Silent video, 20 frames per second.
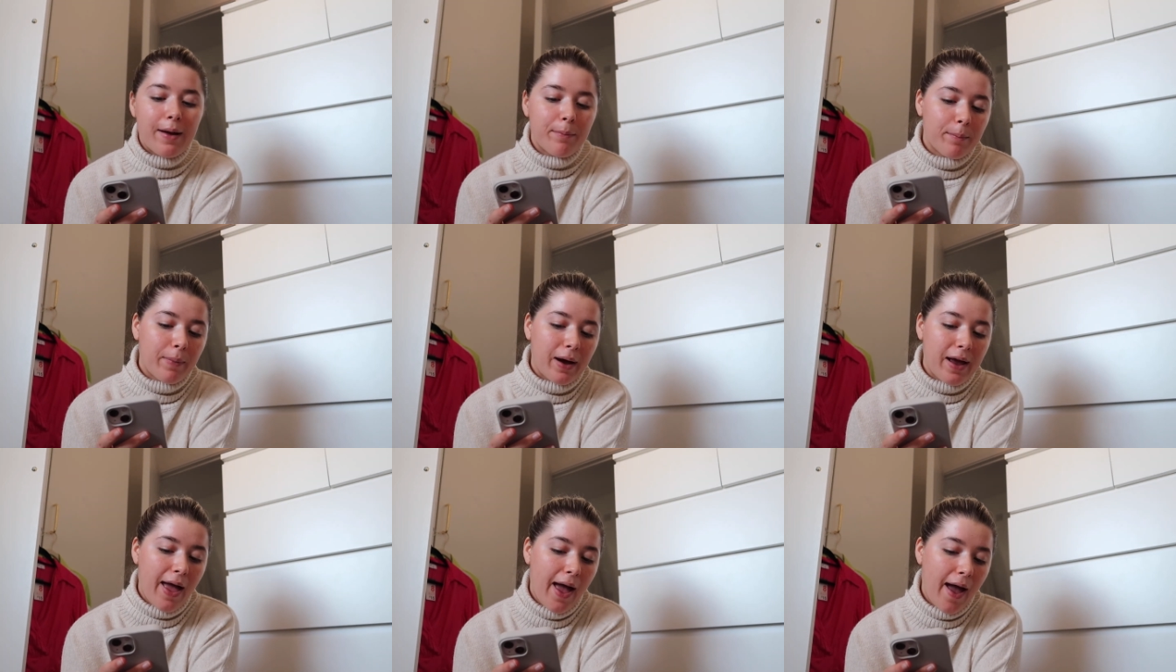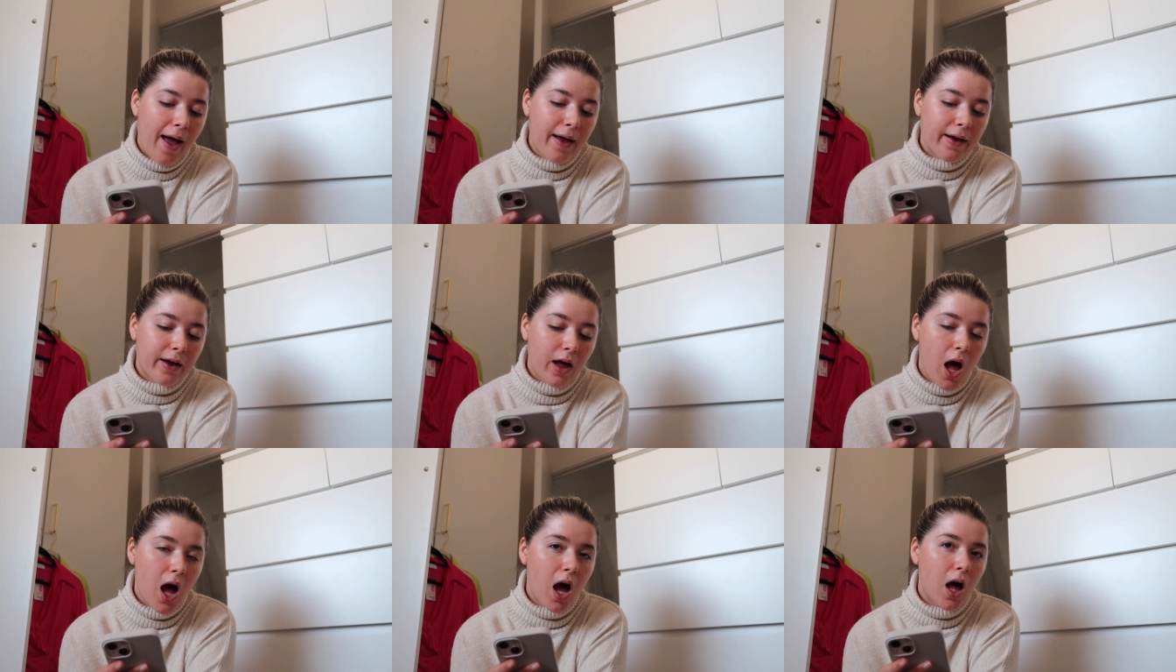my hair
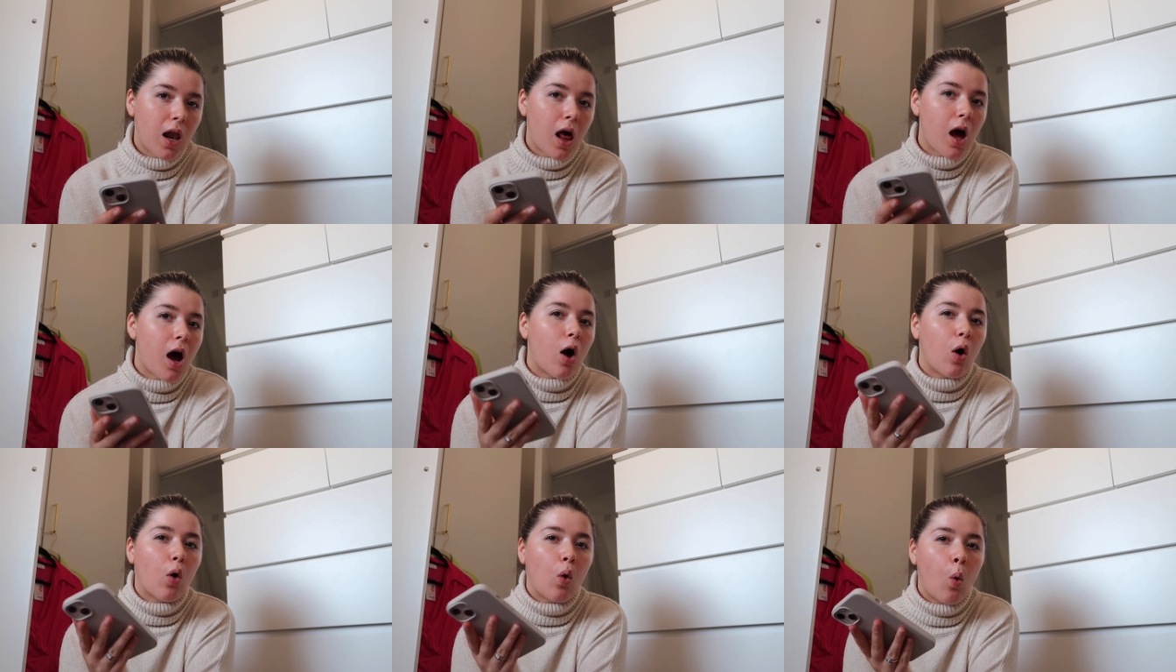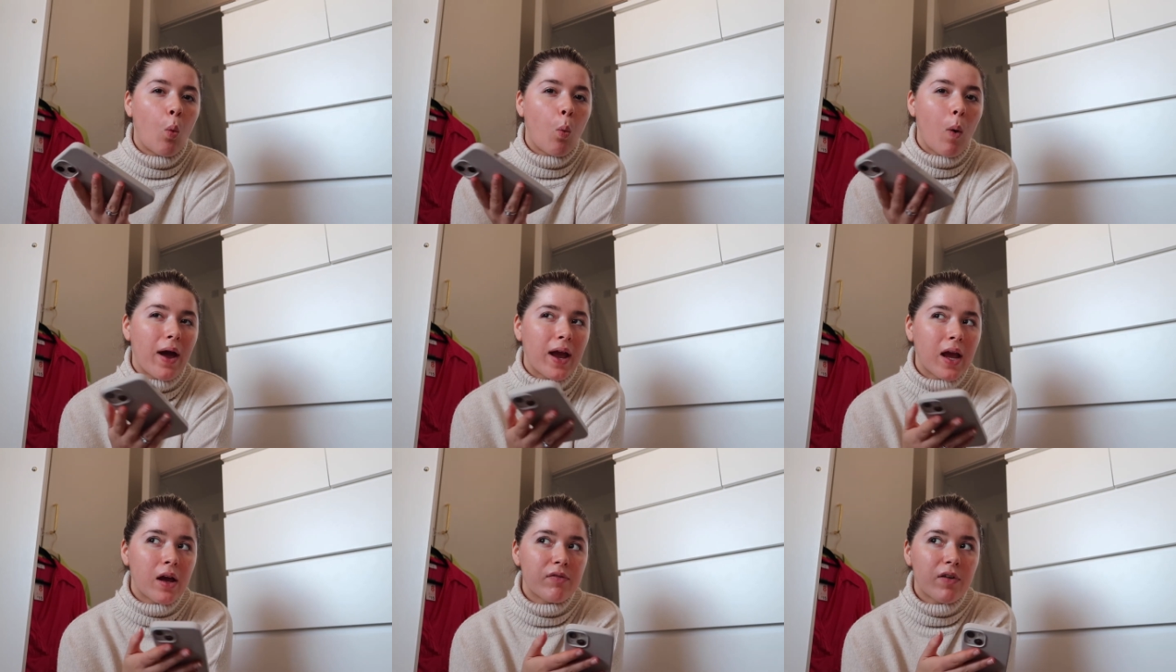curler or
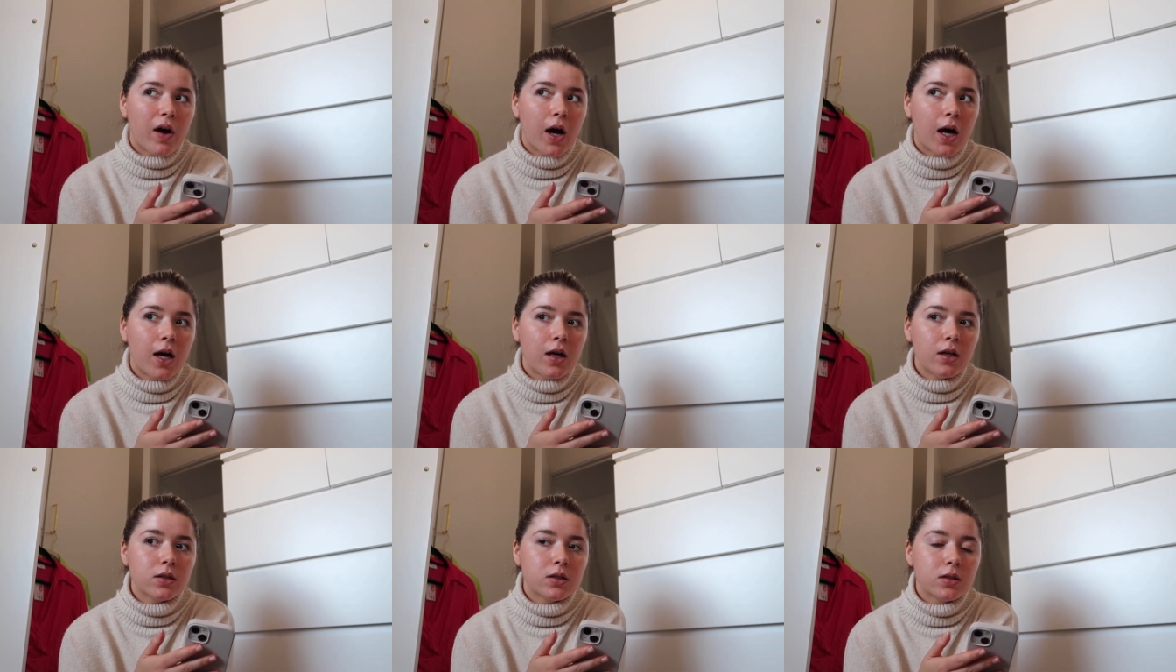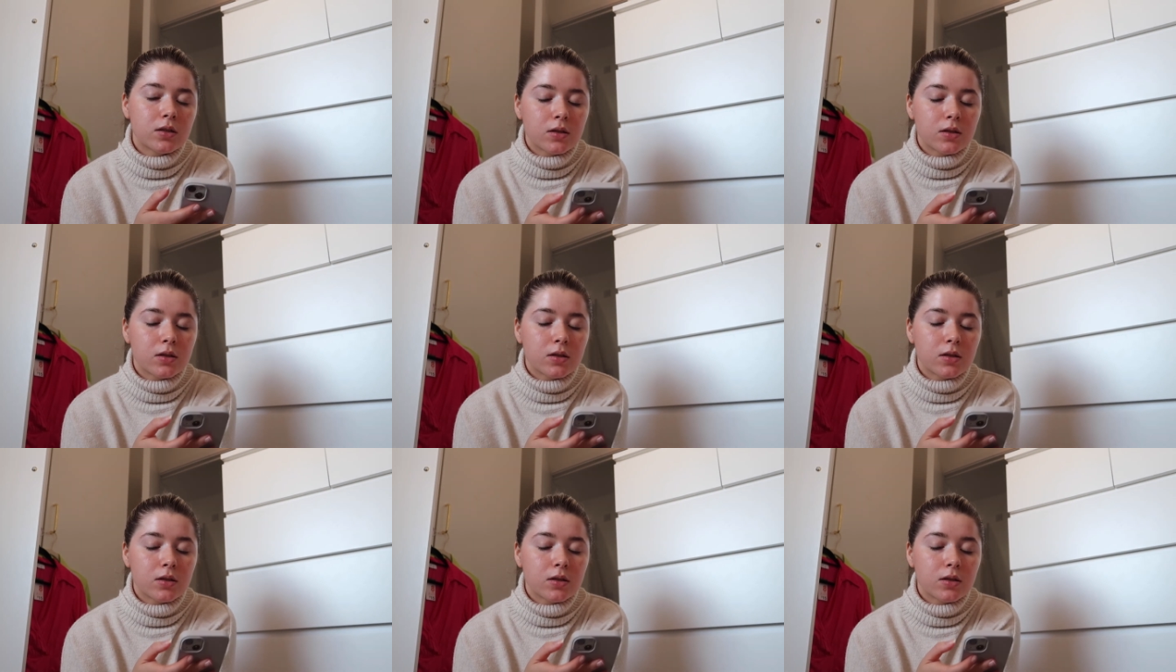waver,